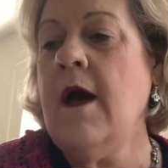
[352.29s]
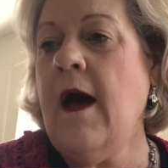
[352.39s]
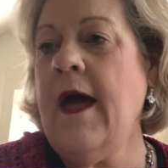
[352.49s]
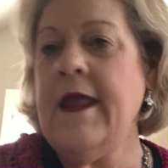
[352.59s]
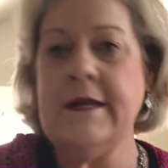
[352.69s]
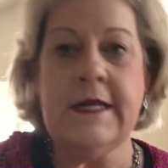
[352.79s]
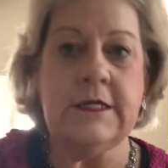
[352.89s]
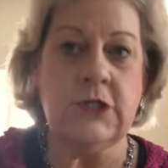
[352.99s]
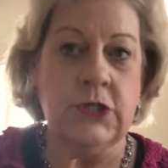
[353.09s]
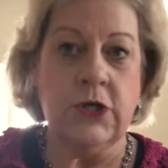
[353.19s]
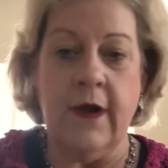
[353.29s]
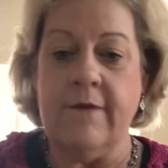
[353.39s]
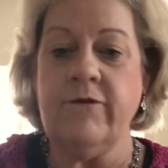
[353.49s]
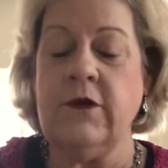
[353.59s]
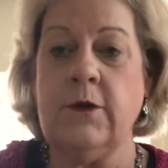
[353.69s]
I had an
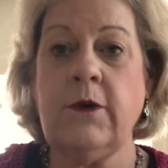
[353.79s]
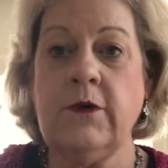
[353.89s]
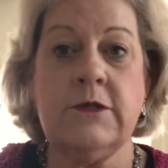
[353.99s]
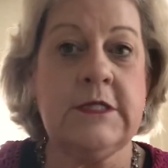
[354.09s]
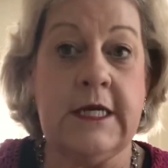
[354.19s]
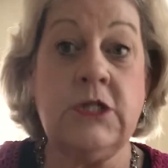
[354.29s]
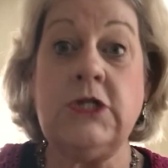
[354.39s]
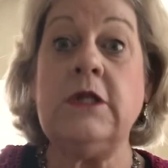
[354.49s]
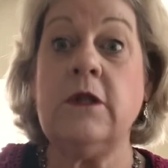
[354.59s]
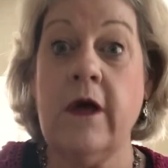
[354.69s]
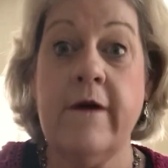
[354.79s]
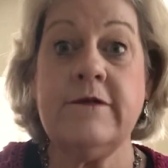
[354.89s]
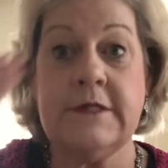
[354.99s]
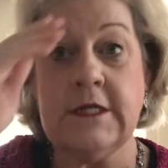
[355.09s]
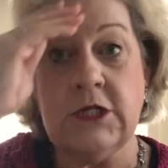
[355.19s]
Instagram viewer who said she
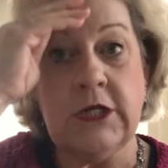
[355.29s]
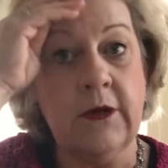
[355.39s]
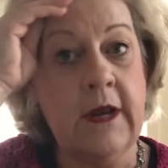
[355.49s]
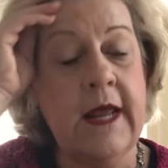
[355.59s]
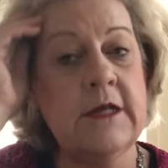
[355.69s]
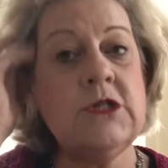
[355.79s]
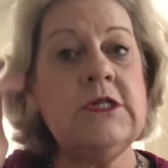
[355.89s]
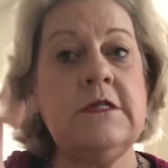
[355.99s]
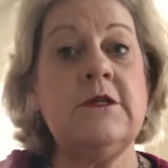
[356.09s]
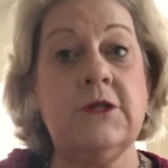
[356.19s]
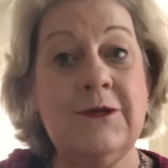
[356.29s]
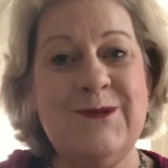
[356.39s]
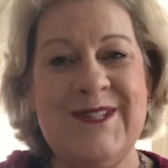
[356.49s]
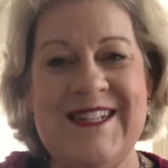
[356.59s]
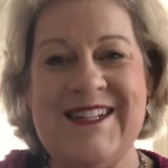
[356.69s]
loves stitching on Ada. She's a new
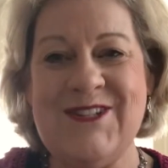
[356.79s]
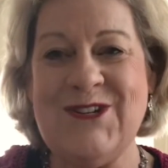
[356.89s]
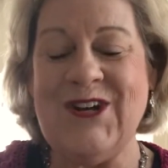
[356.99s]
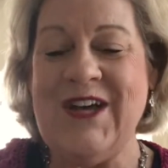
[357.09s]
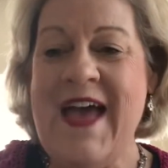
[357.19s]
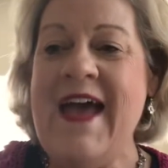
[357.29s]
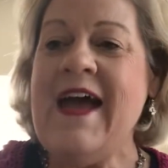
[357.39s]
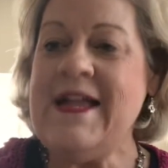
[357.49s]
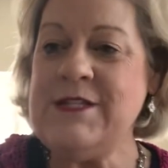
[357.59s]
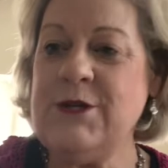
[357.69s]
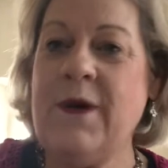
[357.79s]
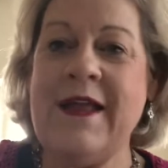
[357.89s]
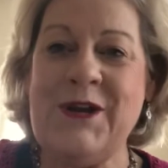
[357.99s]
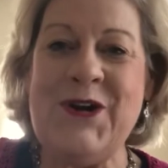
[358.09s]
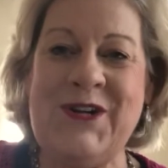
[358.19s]
stitcher, and so I
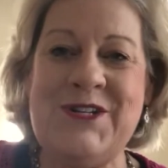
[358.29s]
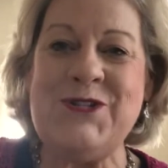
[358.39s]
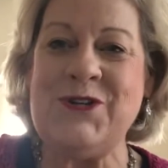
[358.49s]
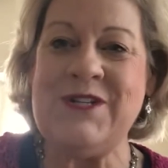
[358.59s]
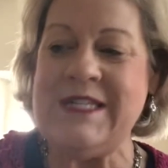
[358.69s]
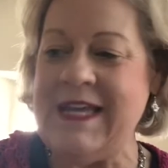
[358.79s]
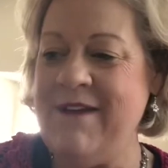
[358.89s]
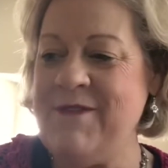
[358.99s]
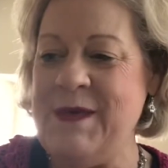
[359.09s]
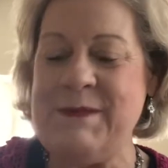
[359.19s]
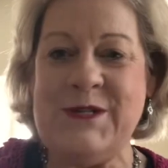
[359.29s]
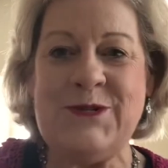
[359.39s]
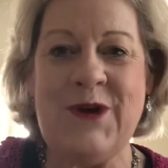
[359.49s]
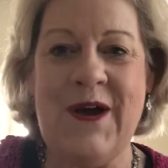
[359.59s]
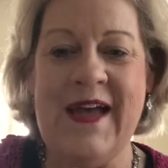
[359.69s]
encouraged her to give them a
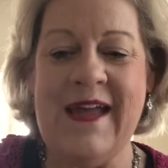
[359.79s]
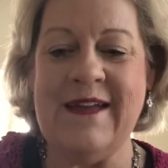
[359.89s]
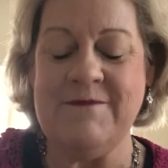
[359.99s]
try.